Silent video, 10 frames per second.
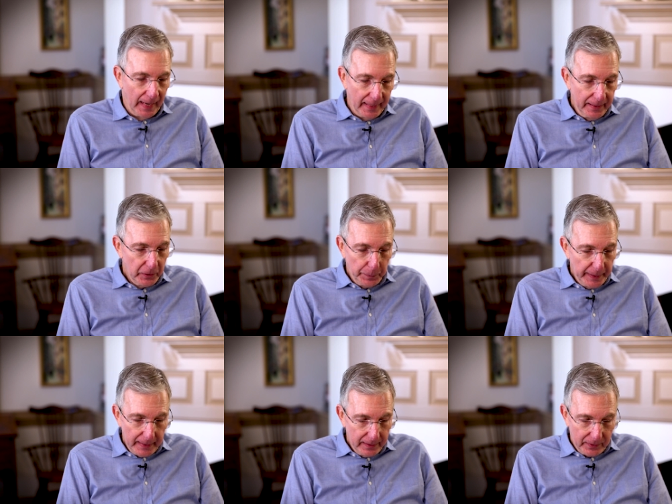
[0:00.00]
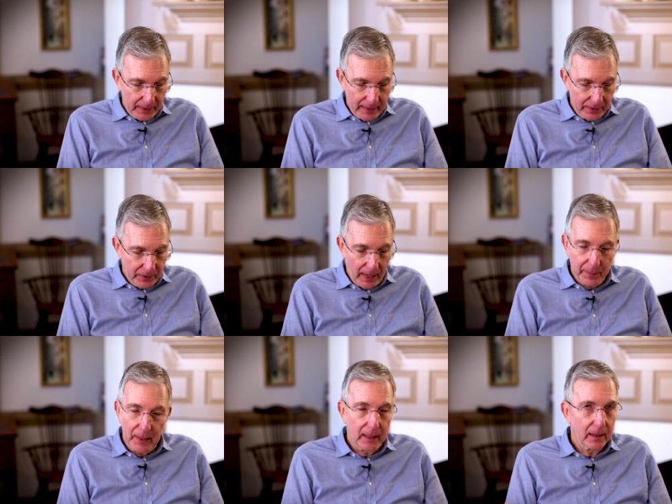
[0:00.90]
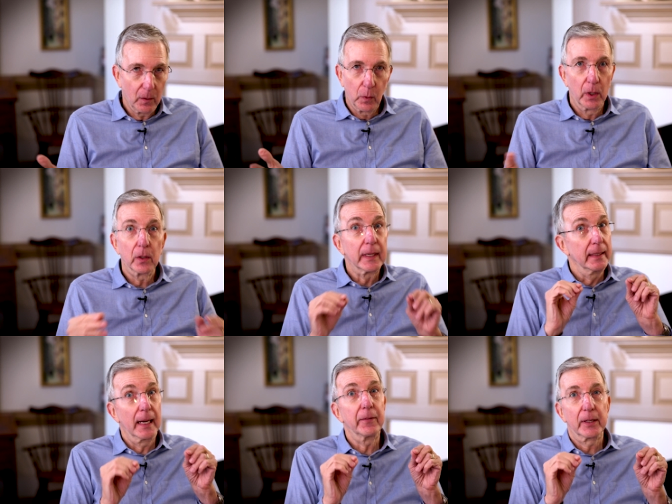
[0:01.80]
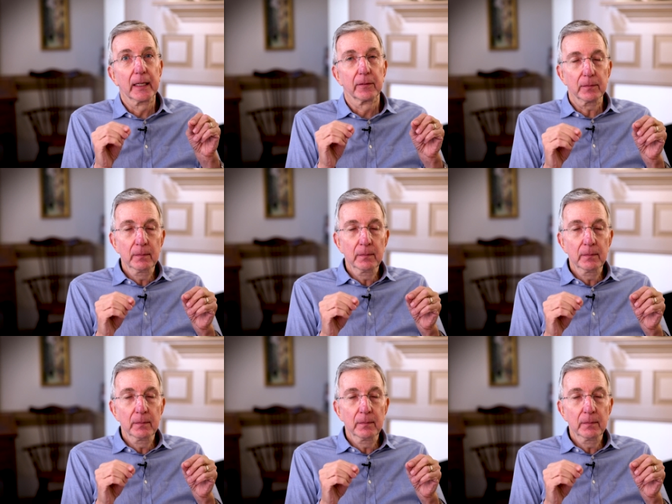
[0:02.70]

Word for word: And this peace is something the world can never give.